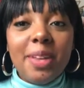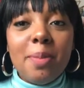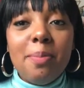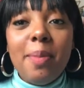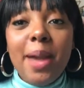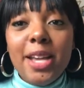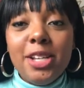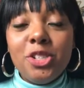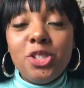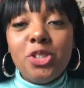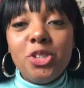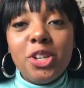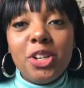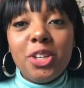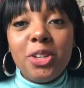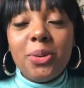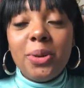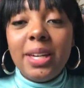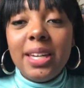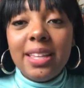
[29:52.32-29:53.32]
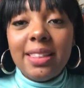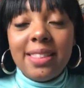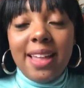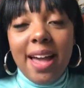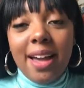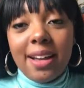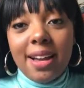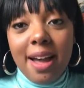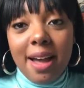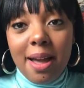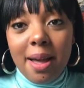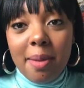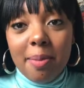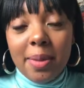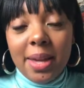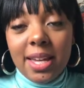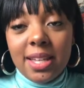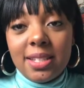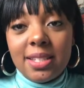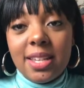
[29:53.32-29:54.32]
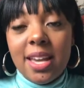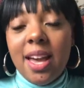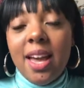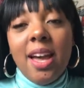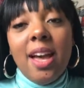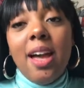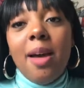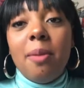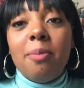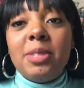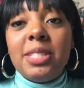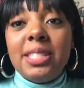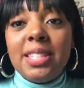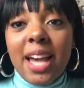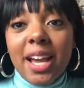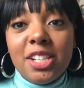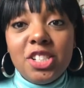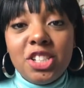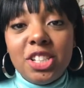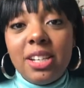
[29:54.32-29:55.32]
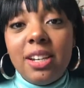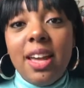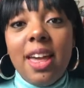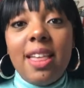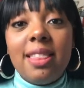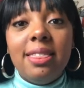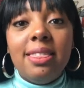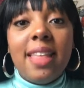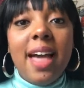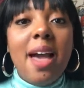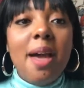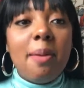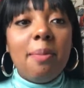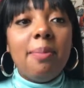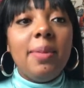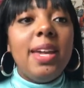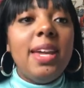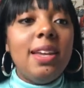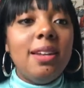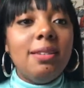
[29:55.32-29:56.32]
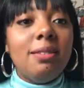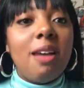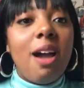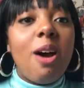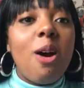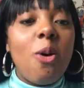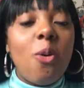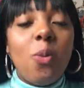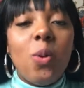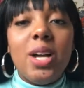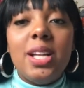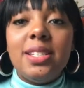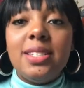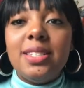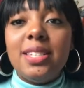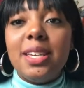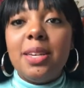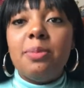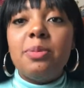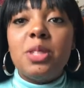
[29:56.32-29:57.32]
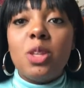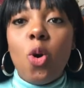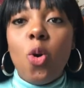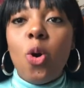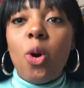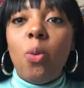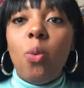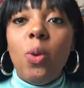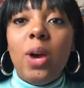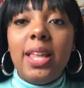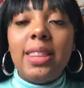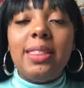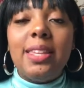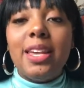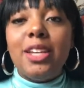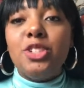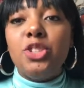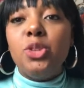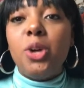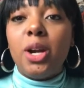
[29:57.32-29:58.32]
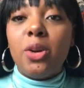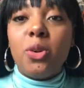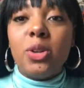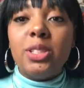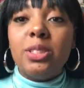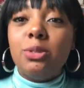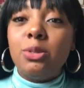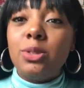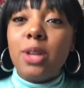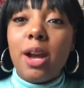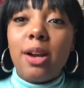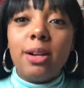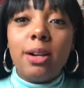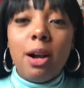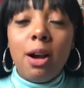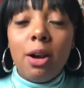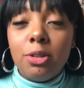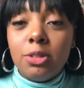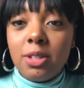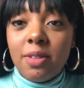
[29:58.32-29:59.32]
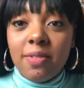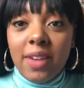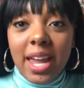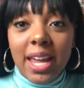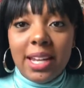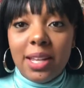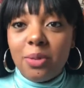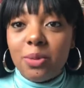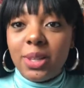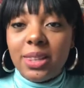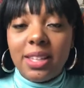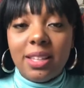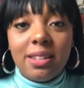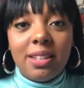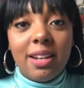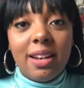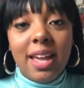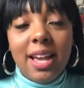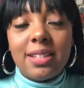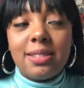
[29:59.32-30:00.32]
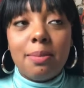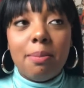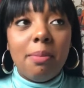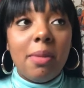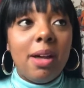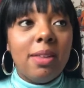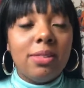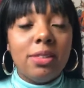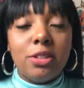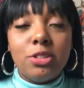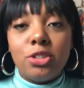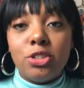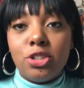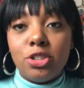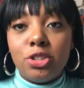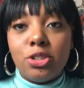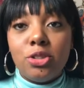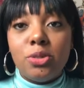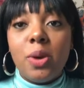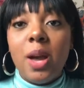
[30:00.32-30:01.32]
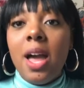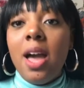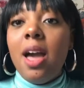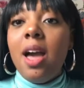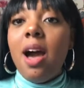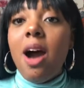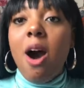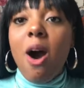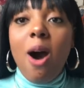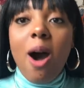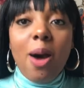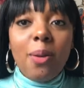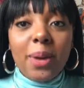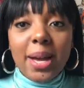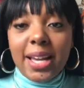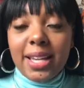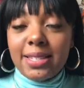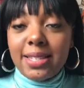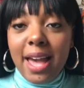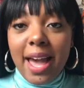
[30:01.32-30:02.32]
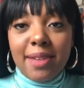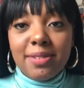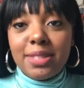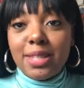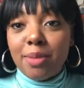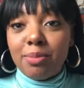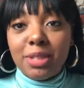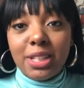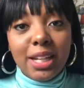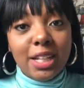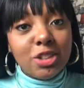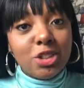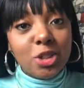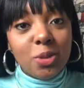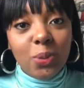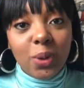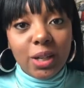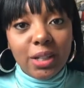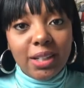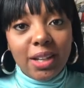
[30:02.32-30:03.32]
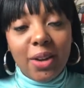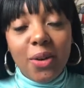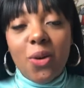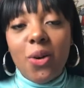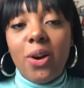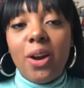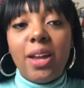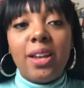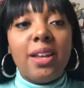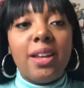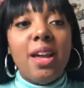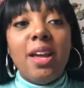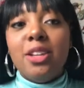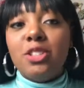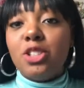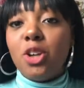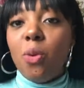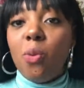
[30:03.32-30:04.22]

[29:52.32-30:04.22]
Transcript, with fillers: make sure you hit that comment section and let me know what tips or what things you are going to start cultivating within the next month or two. Always have something that you're working on. So